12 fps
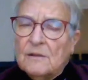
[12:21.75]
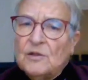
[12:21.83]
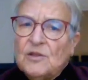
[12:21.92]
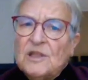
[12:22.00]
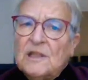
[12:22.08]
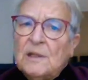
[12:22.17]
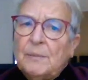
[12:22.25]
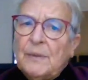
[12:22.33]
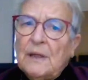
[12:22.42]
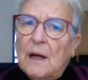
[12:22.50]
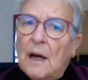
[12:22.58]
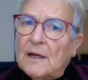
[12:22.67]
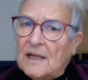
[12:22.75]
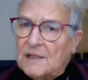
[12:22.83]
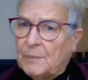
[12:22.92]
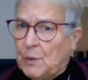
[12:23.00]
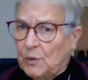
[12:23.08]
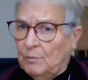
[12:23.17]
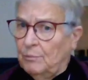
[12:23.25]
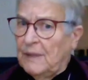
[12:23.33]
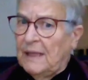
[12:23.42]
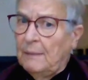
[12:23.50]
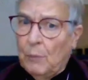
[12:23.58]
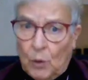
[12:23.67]
The GDPR has put
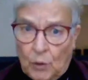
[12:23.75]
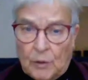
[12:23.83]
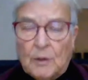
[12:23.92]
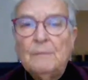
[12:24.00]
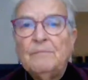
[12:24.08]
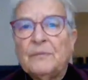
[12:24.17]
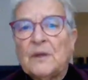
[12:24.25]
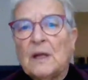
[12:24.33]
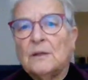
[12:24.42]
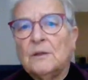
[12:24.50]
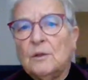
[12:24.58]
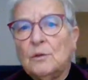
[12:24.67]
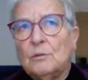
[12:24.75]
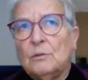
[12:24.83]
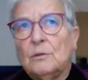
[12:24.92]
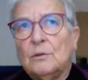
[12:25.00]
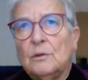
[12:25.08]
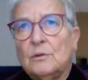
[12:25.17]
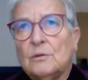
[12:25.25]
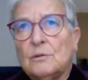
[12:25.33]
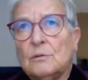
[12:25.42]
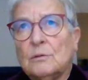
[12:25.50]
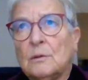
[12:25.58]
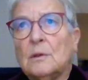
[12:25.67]
many more
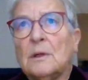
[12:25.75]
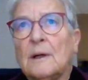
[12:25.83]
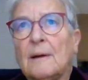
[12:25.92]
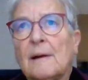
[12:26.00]
new